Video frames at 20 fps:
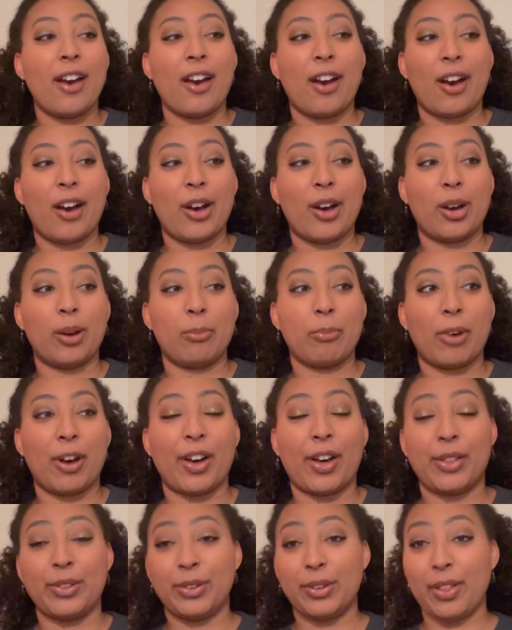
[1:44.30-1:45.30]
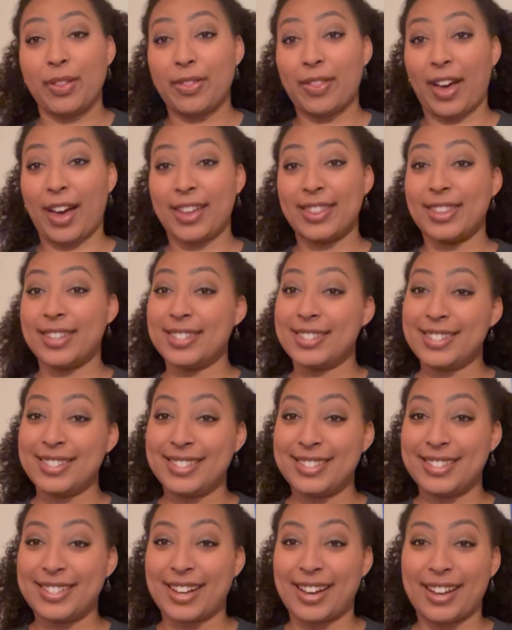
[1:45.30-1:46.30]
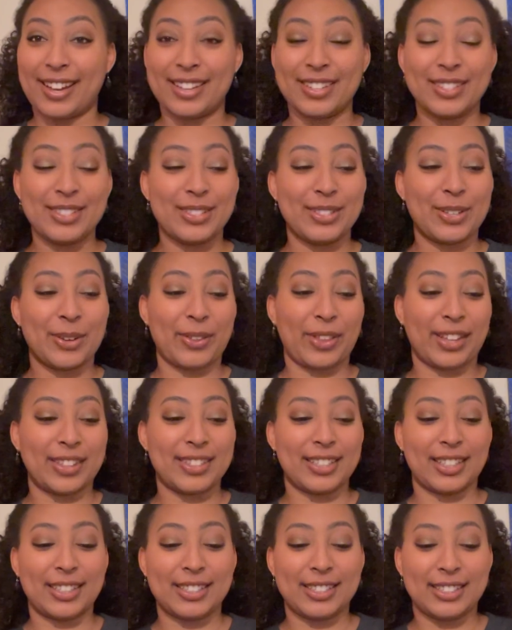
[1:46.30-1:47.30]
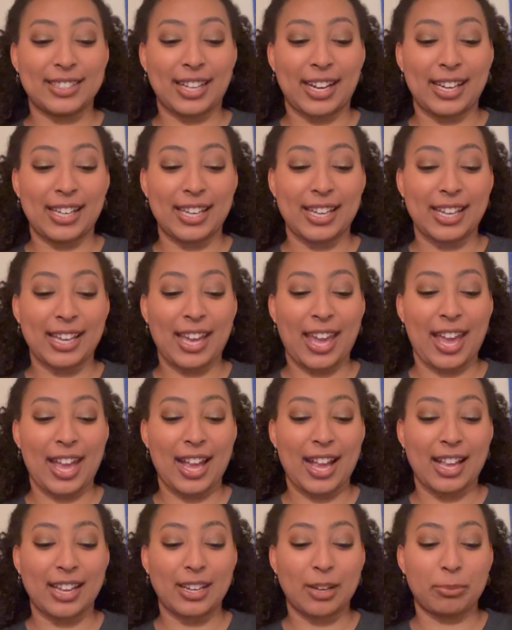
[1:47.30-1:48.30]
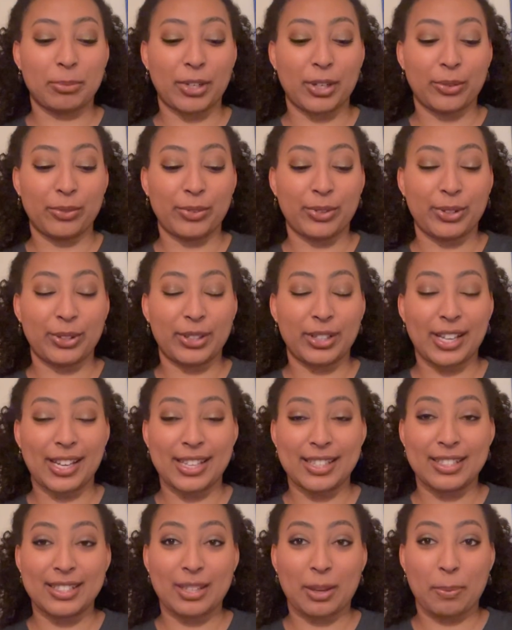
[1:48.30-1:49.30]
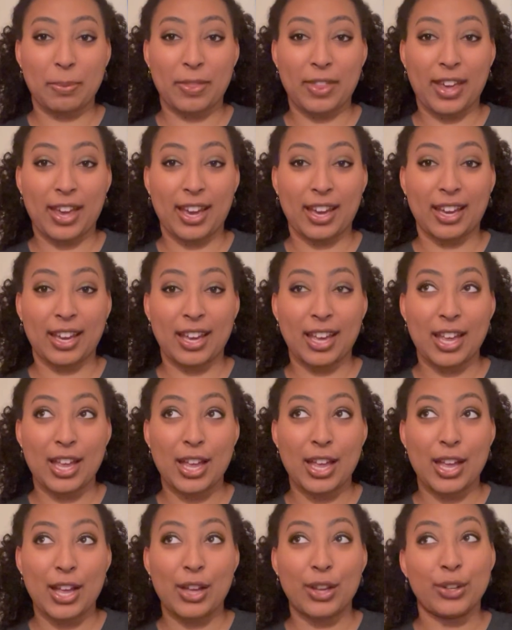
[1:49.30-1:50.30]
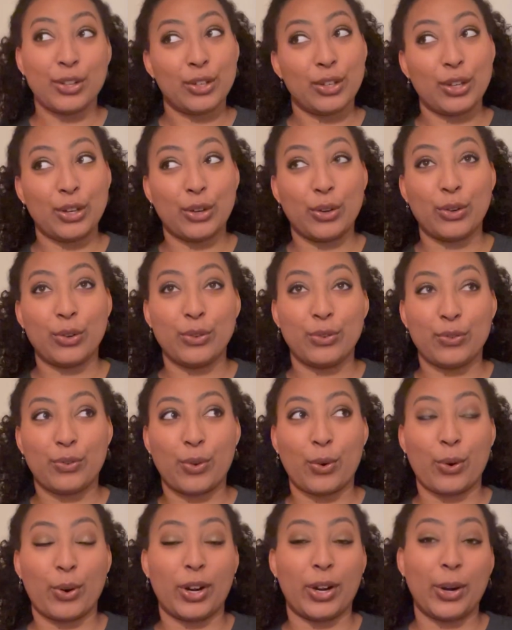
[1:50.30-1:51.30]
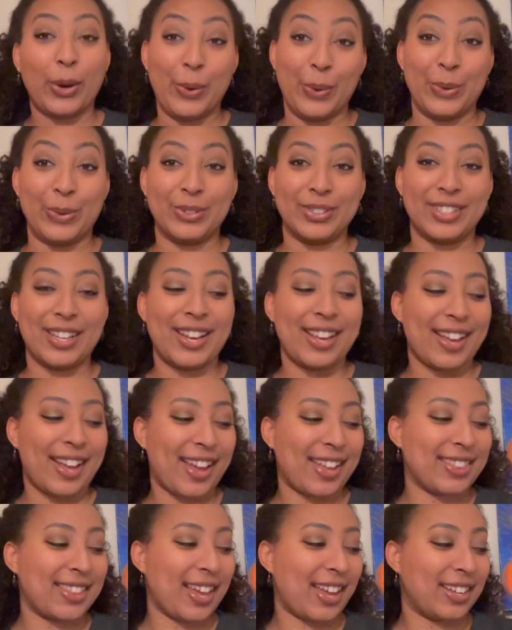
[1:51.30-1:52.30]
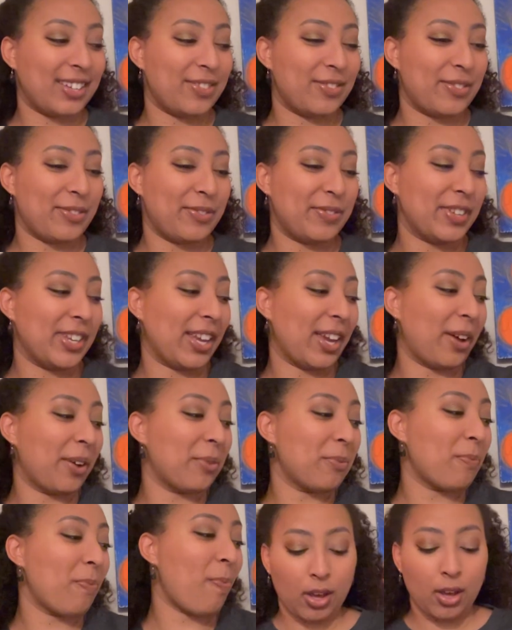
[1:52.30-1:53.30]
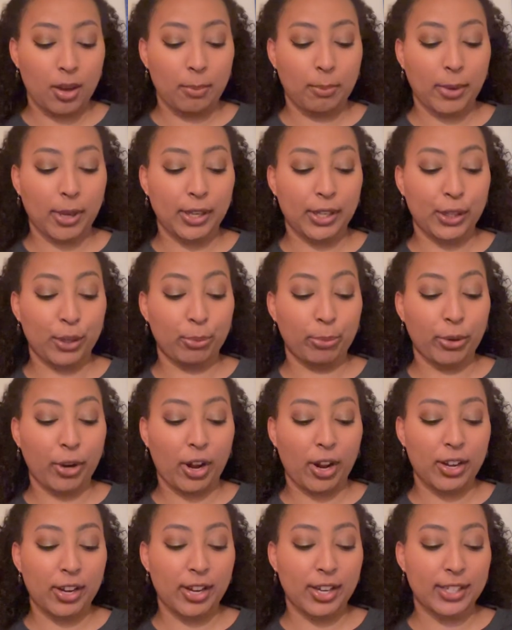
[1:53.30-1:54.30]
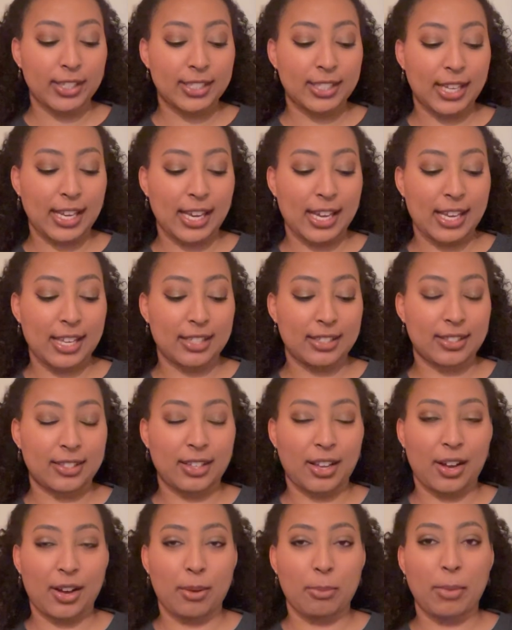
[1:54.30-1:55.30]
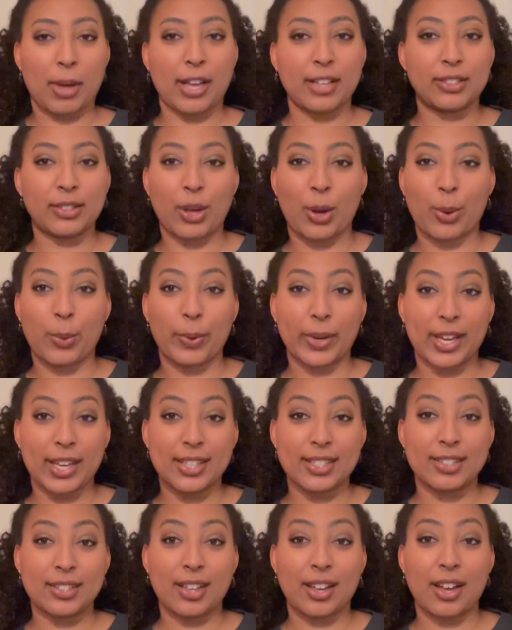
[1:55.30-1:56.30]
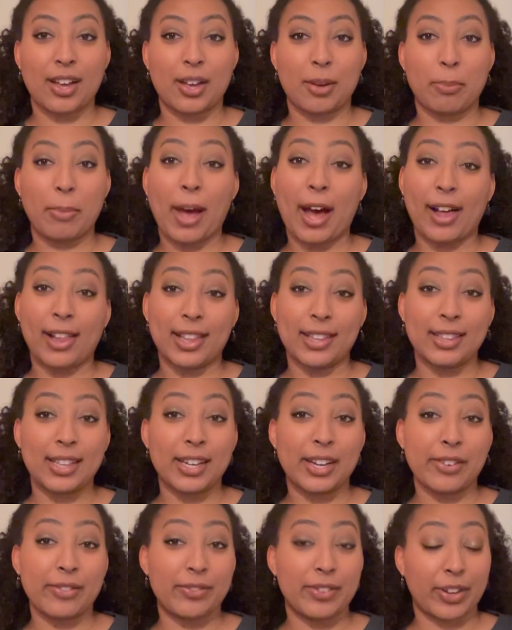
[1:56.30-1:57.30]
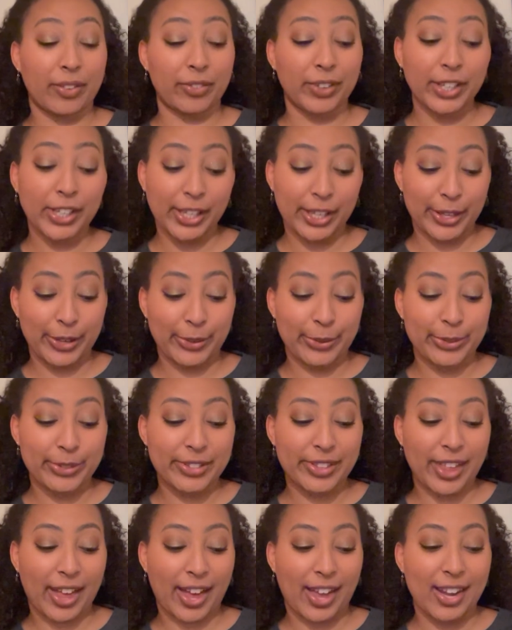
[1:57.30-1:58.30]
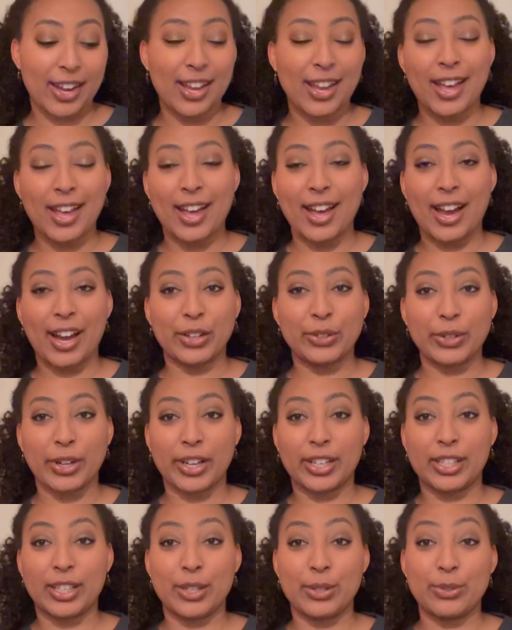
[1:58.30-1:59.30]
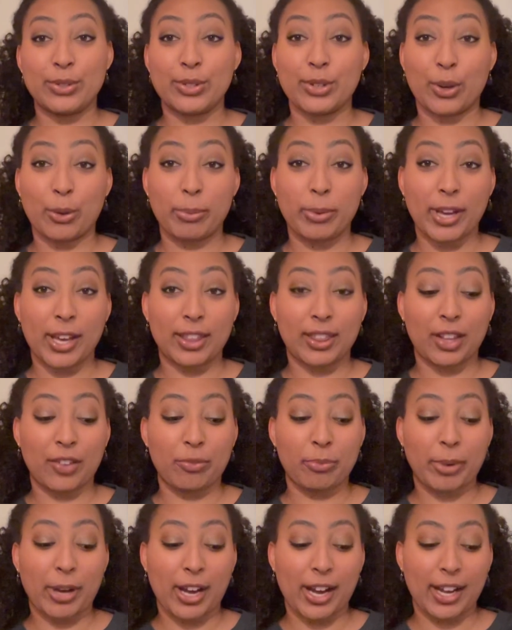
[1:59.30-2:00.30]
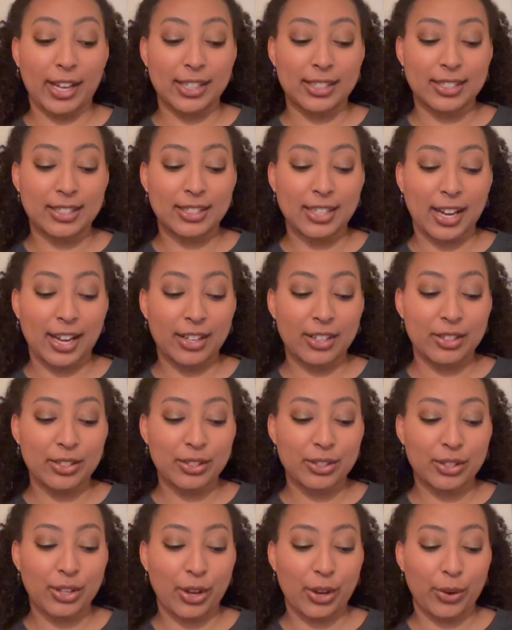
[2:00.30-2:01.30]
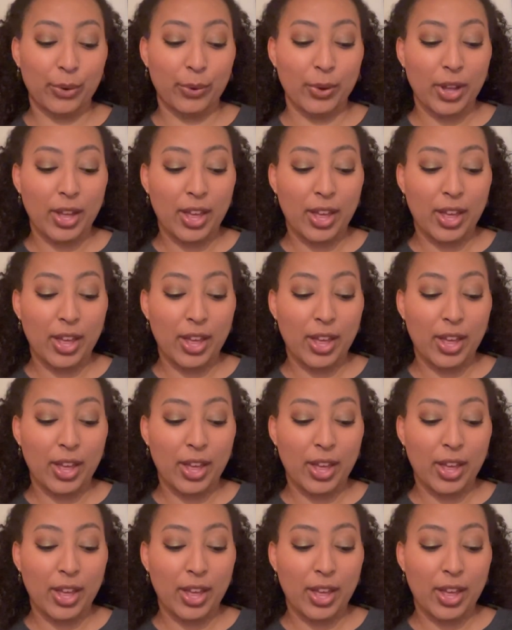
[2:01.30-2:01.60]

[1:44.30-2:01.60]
other than that, this is done, so that's exciting, and I'm gonna roll in something new for old at the end of the video. My new product is, as always, a palette that I've never used that I try to use no pan left behind style. So